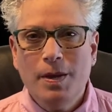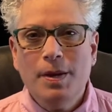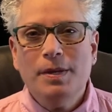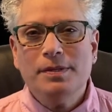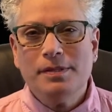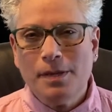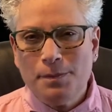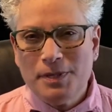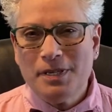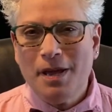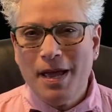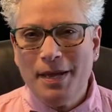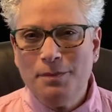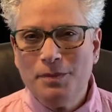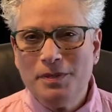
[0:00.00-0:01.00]

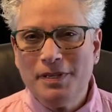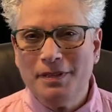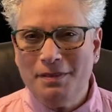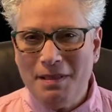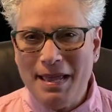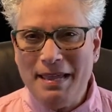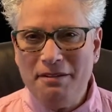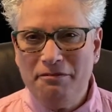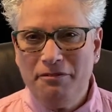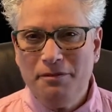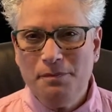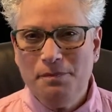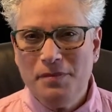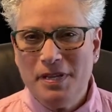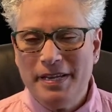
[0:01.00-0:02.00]
Sometimes in life,
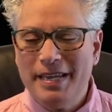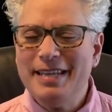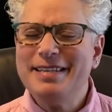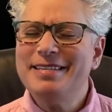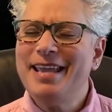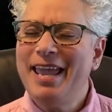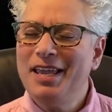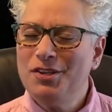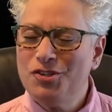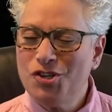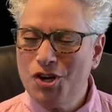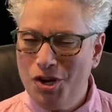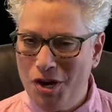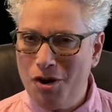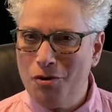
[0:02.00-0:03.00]
it takes
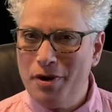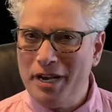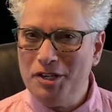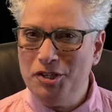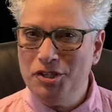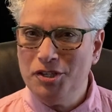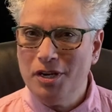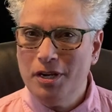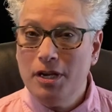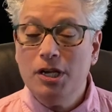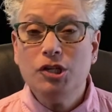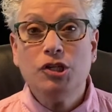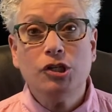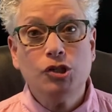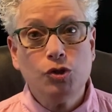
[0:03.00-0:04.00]
courage
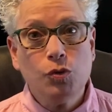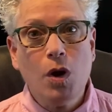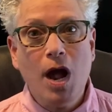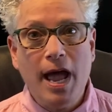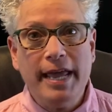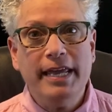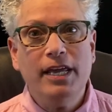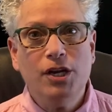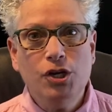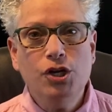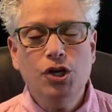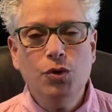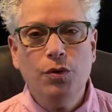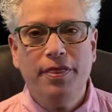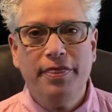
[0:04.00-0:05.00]
to try
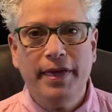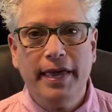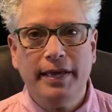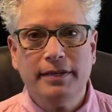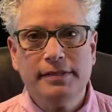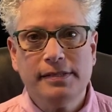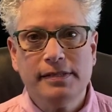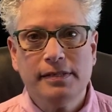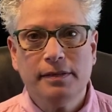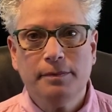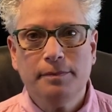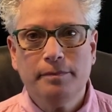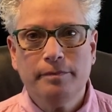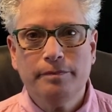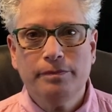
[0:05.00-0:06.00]
new things.
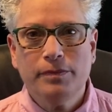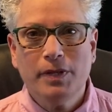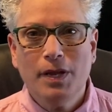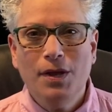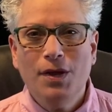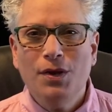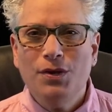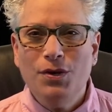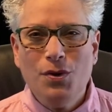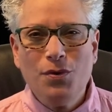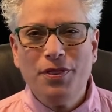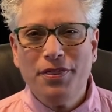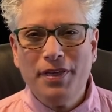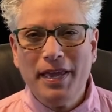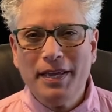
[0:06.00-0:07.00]
New
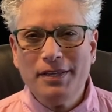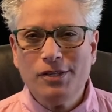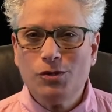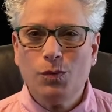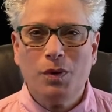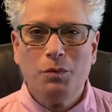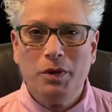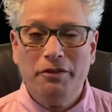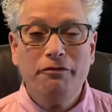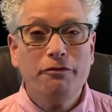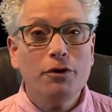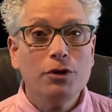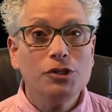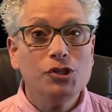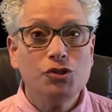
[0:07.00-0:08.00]
things, when we
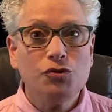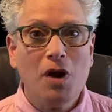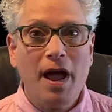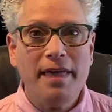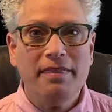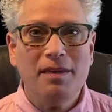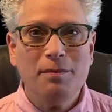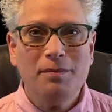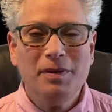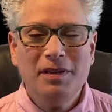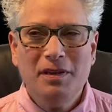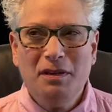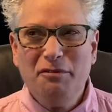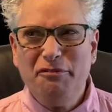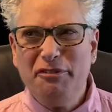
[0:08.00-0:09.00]
first try them,
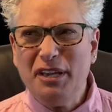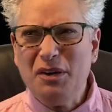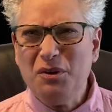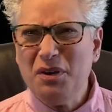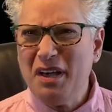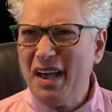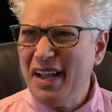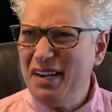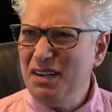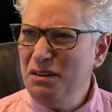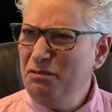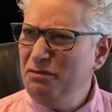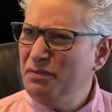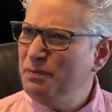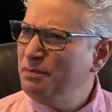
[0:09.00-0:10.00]
feel kind
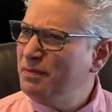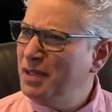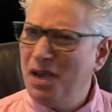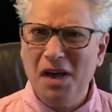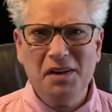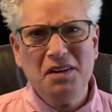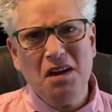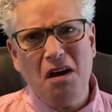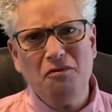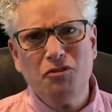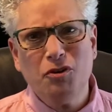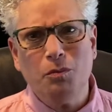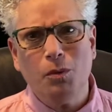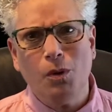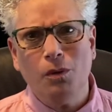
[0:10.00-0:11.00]
of
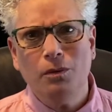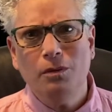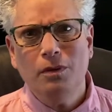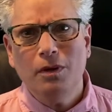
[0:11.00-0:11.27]
uncomfortable.